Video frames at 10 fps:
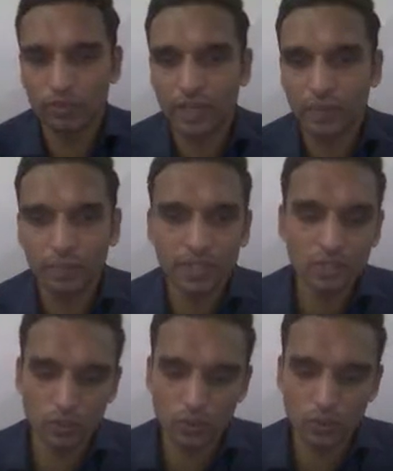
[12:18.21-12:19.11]
That means
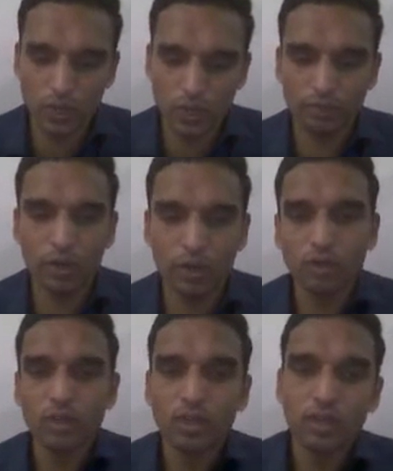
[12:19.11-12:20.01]
you have not
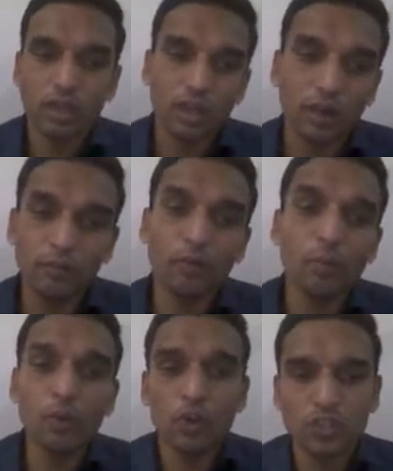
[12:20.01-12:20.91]
come
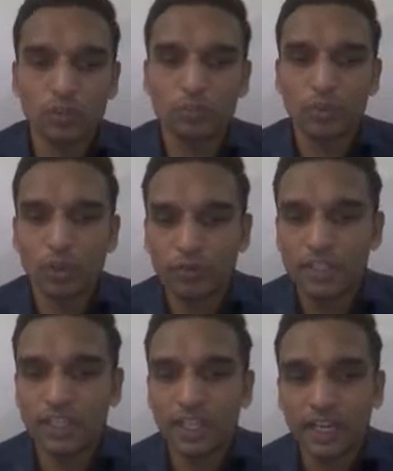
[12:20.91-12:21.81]
from long jump, you are
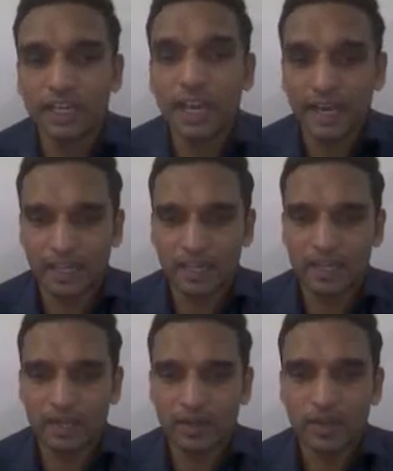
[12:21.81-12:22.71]
visiting it directly.
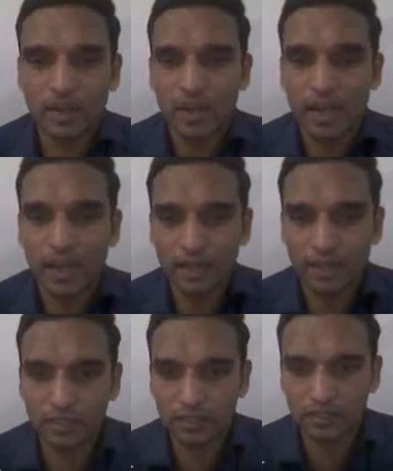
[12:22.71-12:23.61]
And
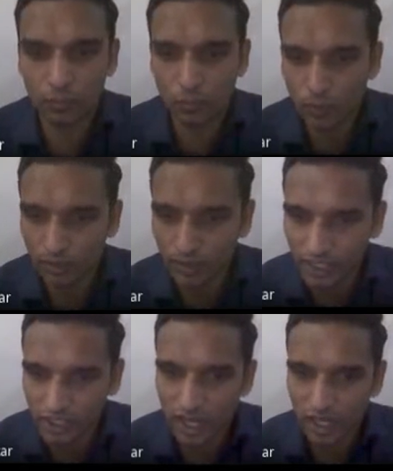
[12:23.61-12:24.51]
the
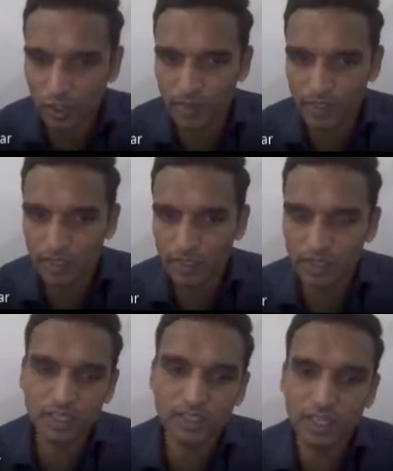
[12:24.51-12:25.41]
extra arguments, see
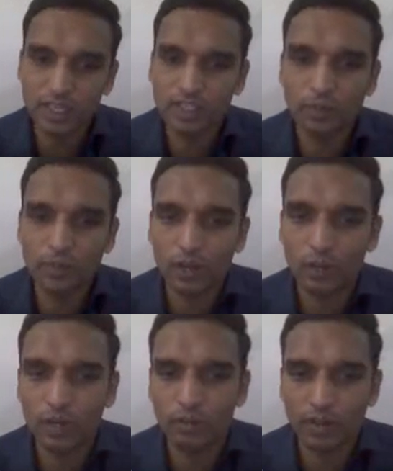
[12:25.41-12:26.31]
in set jump we had
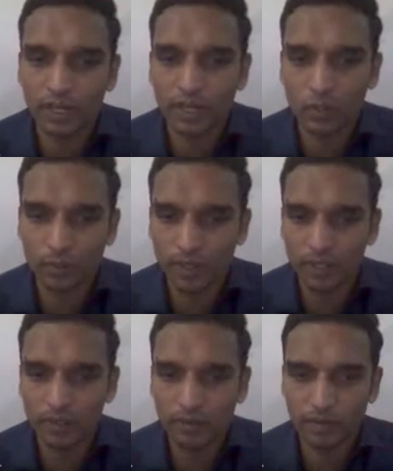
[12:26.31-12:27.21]
only one argument,
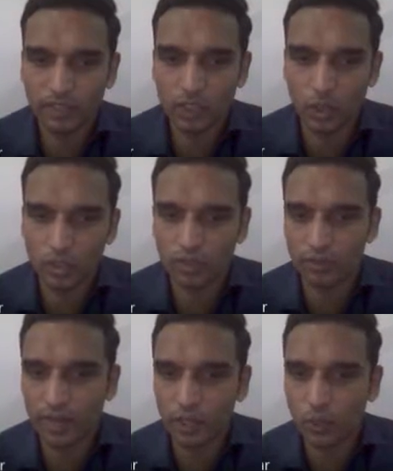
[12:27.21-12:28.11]
whereas in long jump we
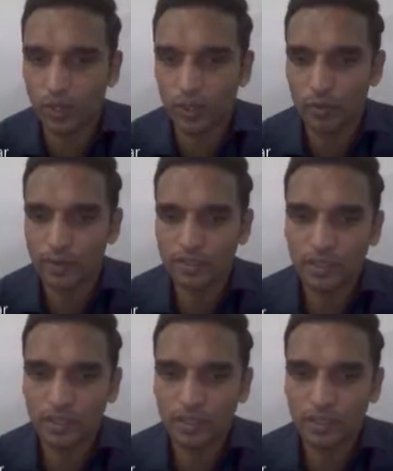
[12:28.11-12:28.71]
had two arguments.